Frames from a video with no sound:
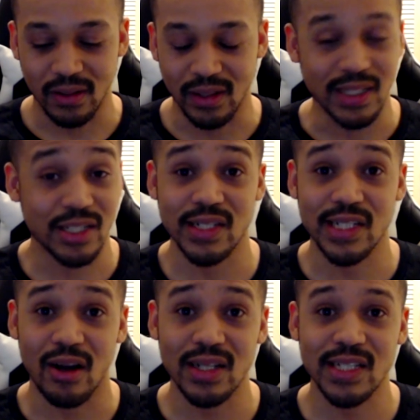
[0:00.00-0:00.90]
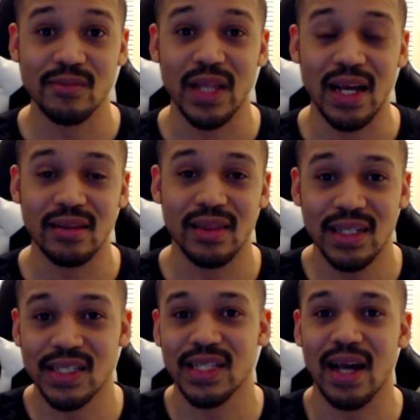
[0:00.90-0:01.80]
it's just awesome that
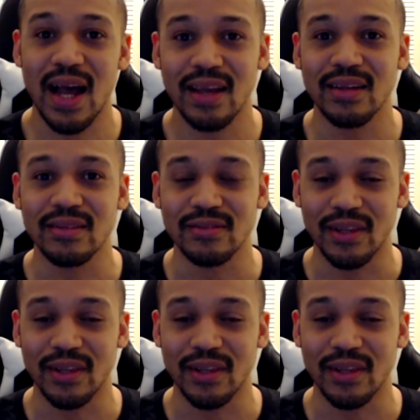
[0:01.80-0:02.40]
things that I